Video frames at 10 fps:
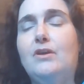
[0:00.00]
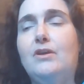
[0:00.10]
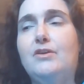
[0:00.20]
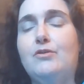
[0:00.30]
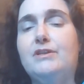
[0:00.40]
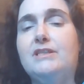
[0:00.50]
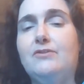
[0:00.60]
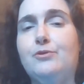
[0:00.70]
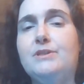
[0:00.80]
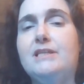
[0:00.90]
you know, the
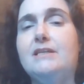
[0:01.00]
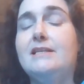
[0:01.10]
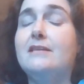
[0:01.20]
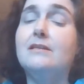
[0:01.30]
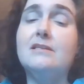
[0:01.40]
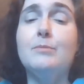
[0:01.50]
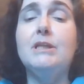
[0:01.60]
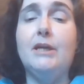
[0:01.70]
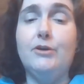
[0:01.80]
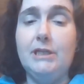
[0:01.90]
differences and the
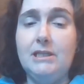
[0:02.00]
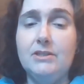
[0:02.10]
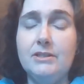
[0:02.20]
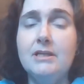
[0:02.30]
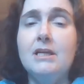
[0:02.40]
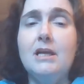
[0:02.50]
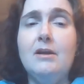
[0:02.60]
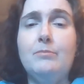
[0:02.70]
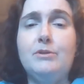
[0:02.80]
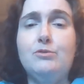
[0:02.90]
similarities
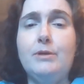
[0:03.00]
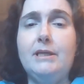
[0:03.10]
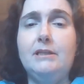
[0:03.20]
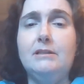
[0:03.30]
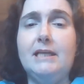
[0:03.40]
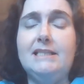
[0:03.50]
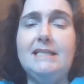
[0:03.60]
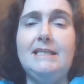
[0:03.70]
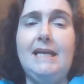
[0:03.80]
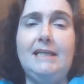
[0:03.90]
between
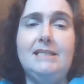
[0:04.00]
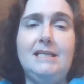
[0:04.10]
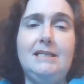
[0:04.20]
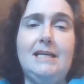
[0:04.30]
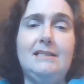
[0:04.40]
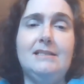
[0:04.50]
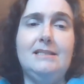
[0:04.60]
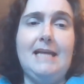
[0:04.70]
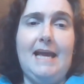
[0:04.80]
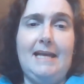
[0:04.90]
1918 and
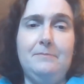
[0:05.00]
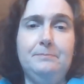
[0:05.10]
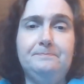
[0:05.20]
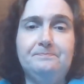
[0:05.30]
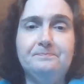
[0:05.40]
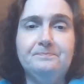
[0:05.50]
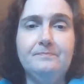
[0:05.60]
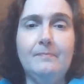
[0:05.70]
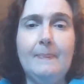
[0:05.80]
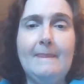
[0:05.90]
today.
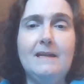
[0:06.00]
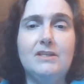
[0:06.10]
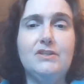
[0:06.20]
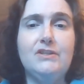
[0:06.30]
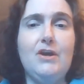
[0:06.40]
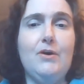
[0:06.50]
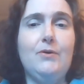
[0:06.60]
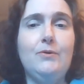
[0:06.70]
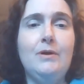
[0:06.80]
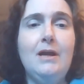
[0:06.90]

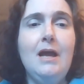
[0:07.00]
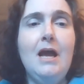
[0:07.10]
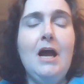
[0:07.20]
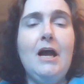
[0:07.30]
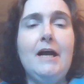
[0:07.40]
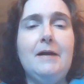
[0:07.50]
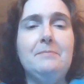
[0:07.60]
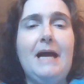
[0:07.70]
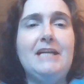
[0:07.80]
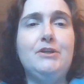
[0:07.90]
So
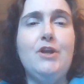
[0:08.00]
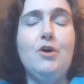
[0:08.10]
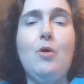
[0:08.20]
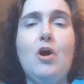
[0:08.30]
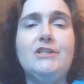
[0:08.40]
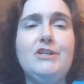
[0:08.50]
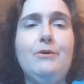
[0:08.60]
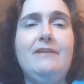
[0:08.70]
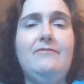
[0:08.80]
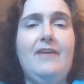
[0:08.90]
um, I know
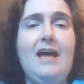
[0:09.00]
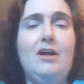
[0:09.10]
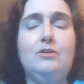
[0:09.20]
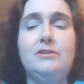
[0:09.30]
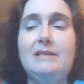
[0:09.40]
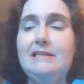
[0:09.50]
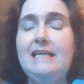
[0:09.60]
also I found